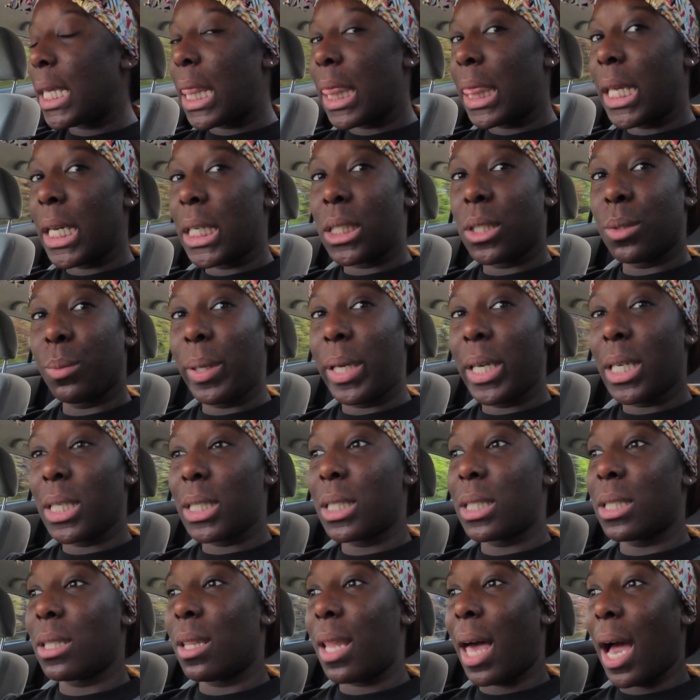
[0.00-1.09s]
This week
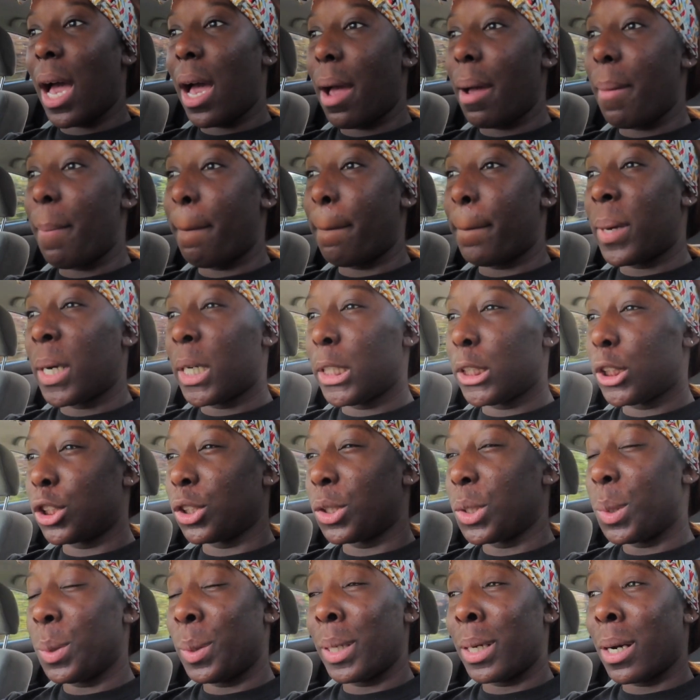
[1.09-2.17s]
is not much
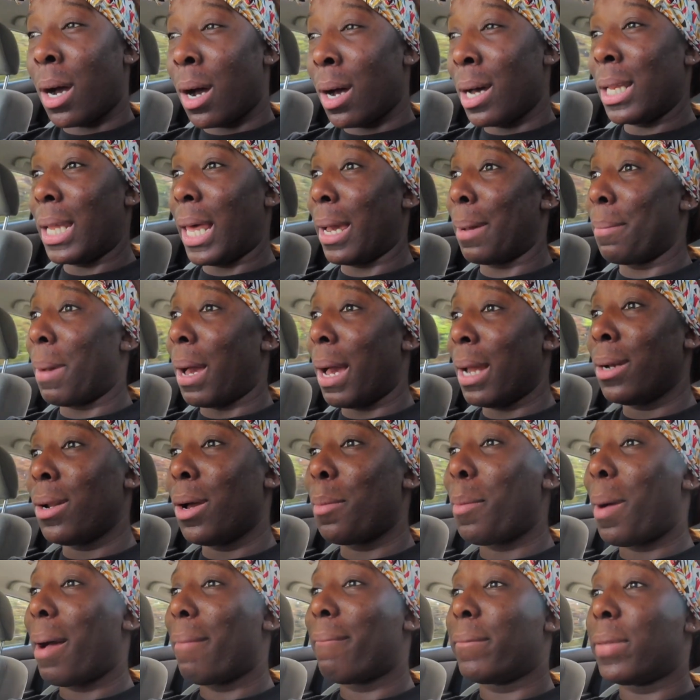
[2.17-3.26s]
going on. Like, I know
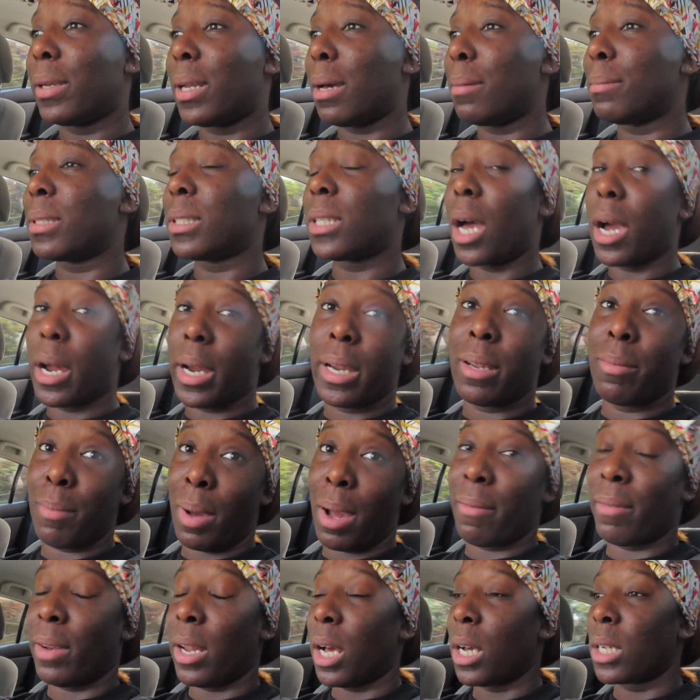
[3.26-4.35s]
my, I'm sorry if
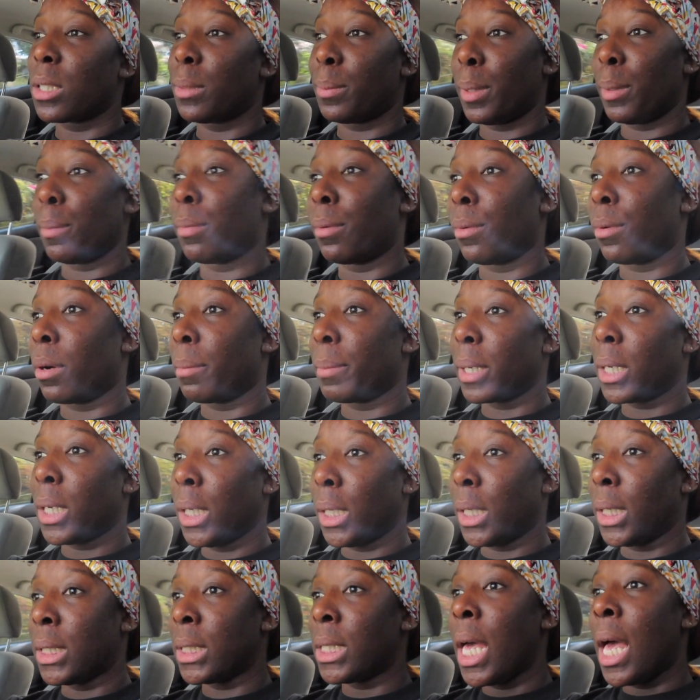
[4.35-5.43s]
my vlog's been boring,
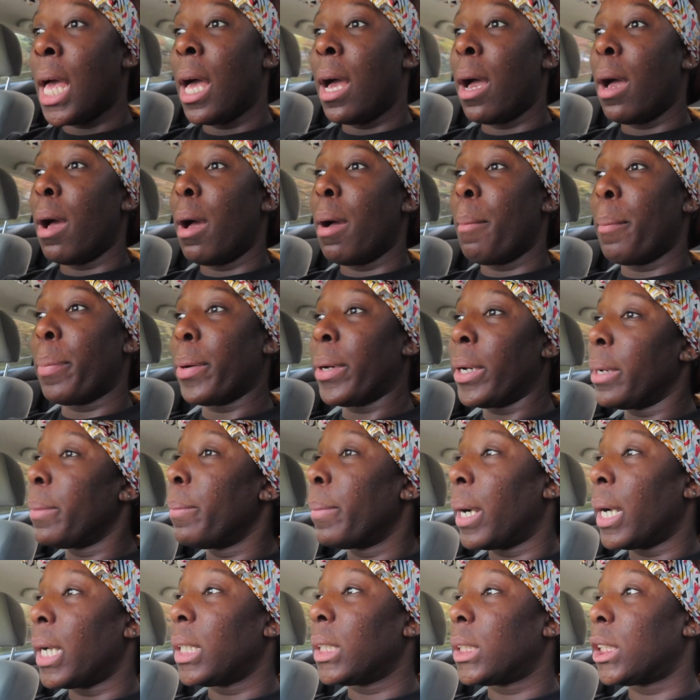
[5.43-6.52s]
because pretty
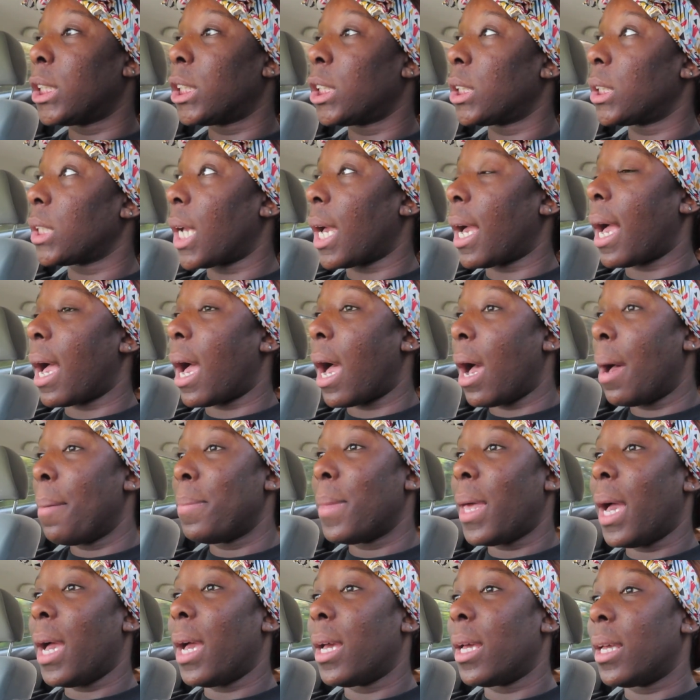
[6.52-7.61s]
much I'm
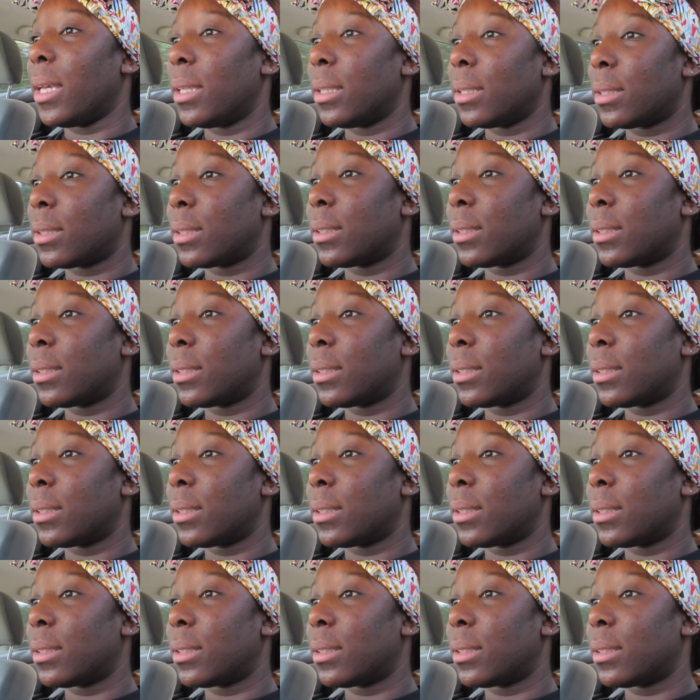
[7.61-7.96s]
not,